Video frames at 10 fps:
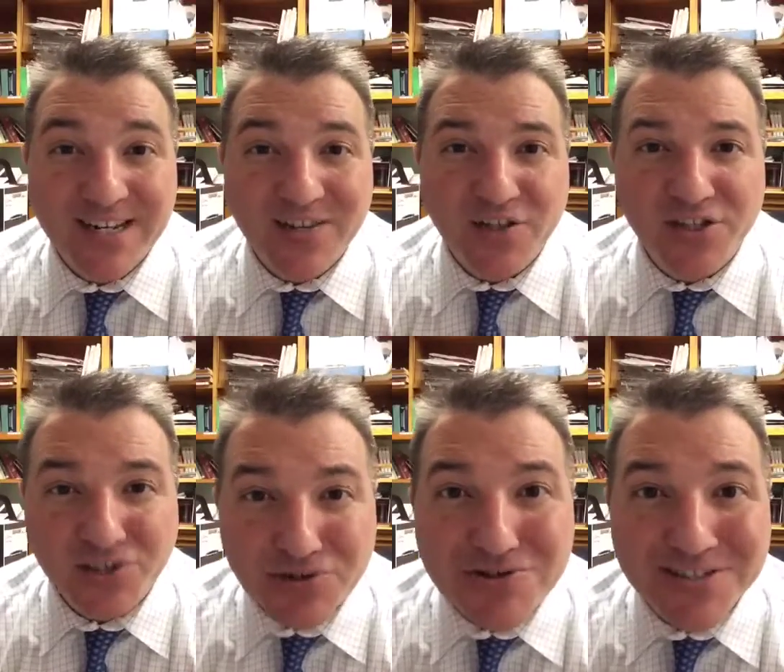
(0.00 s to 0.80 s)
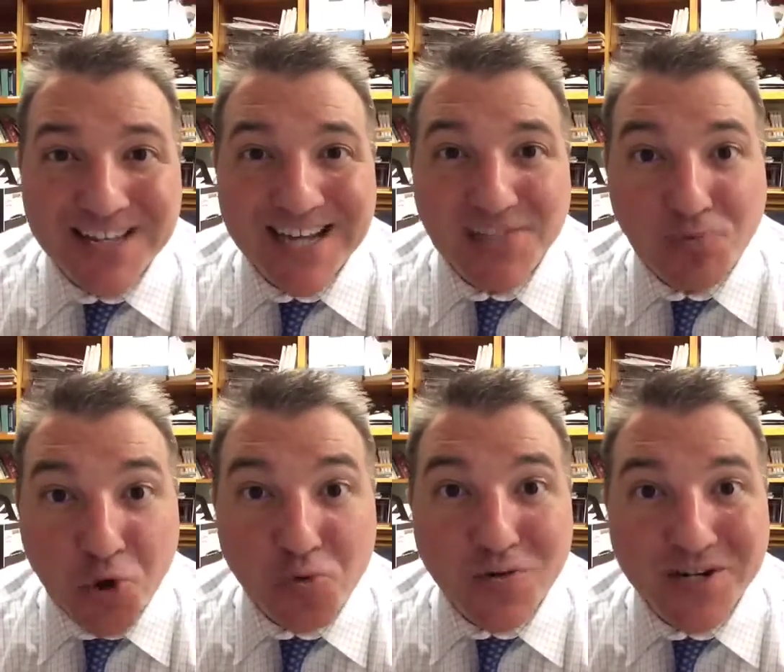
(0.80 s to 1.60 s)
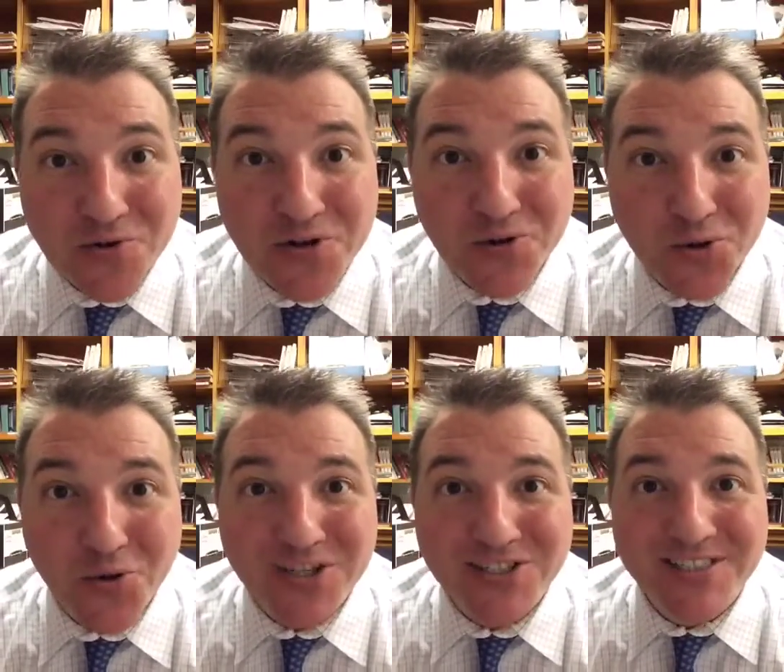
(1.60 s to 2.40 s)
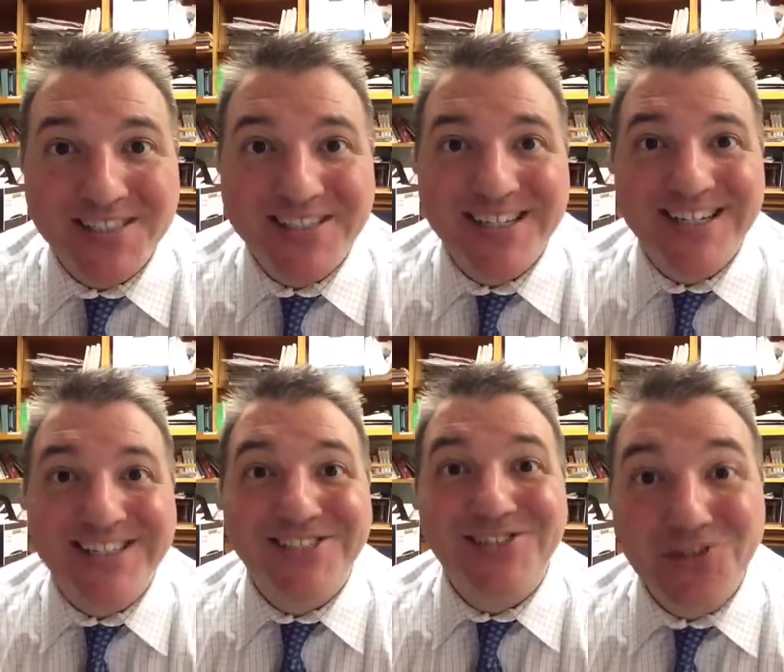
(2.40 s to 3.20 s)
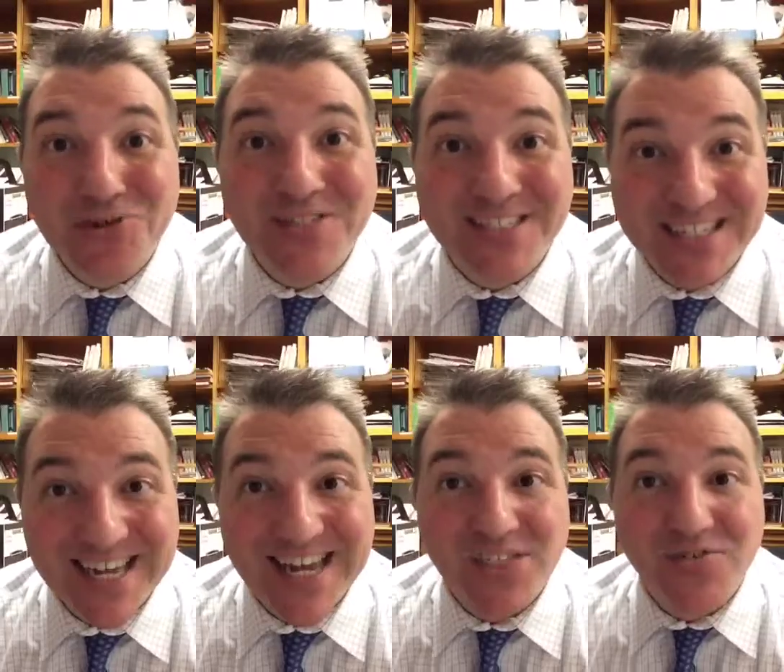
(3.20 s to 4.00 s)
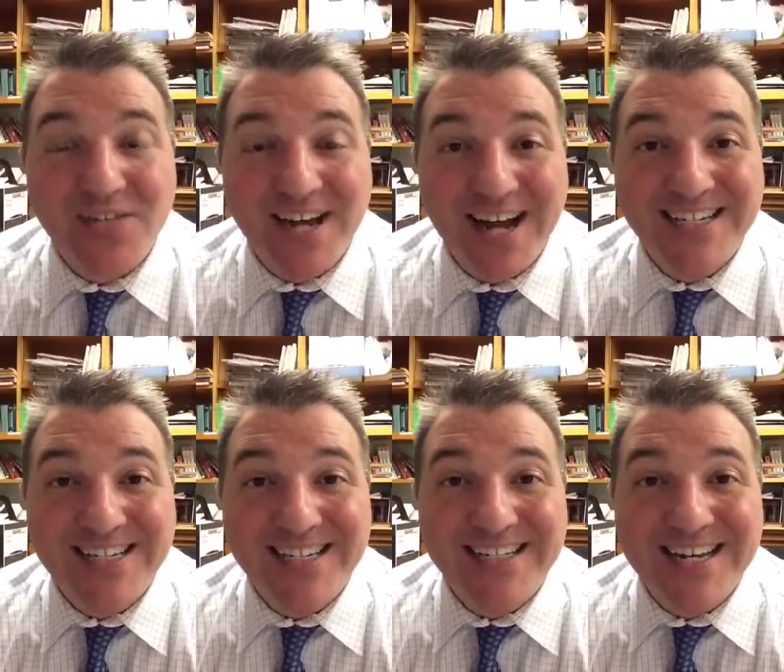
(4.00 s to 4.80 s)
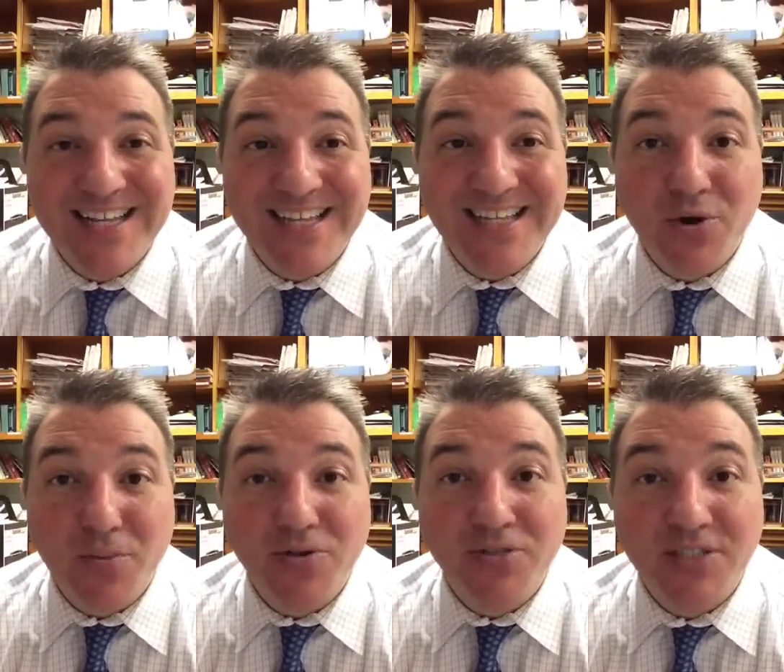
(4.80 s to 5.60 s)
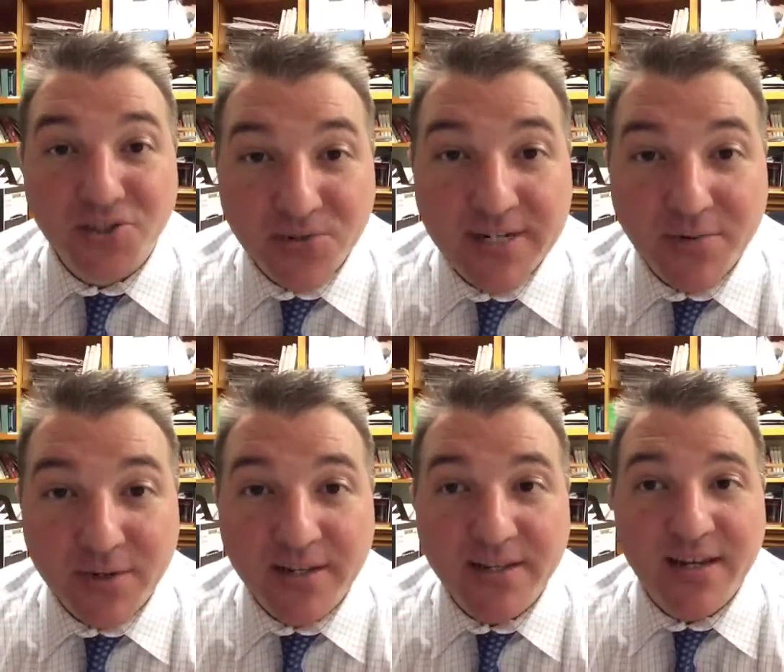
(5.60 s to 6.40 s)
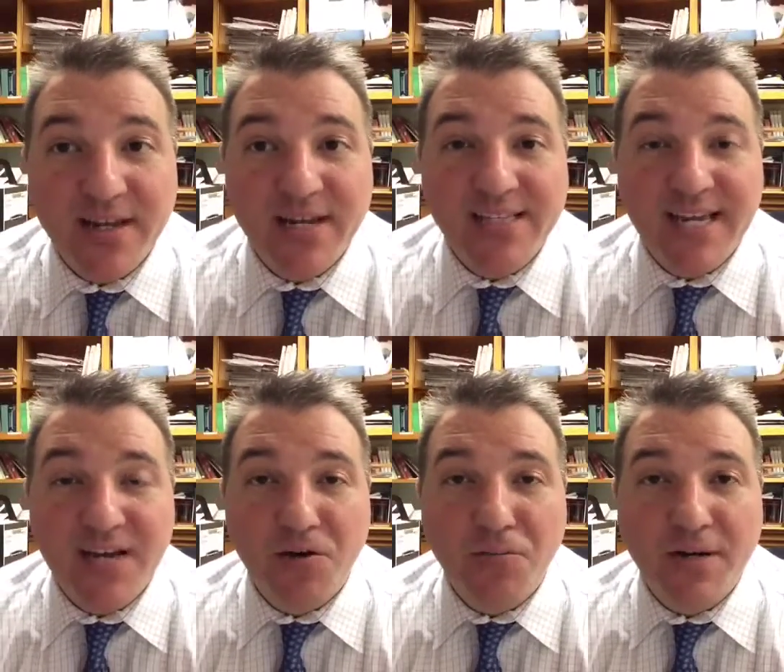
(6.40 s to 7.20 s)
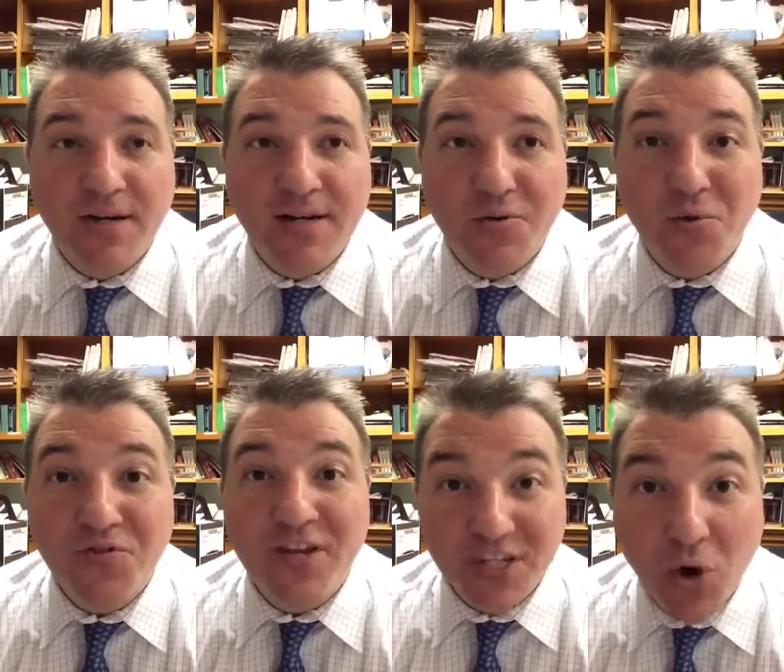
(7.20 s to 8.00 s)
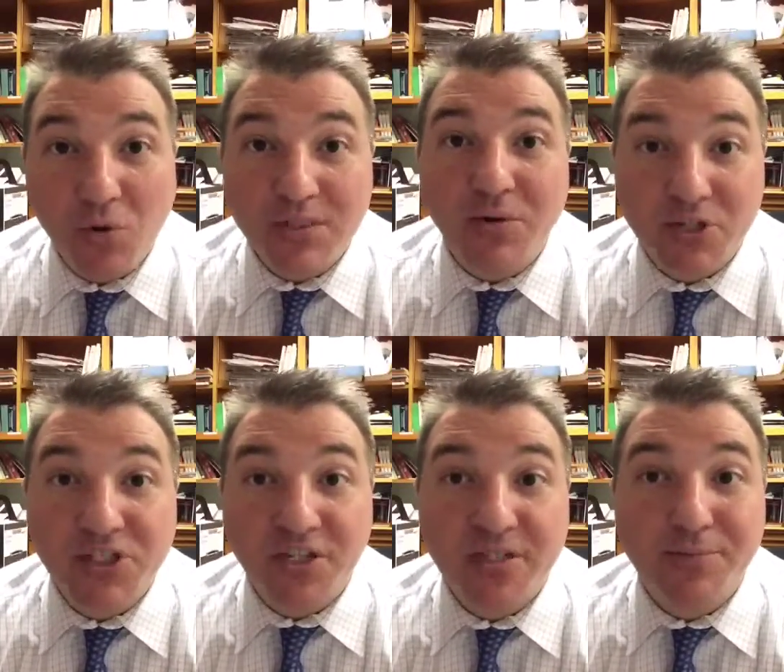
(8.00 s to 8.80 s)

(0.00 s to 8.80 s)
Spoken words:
The students ask probing, critical questions. The students engage with the content that they were most intrigued with to help with the goals that were shared at the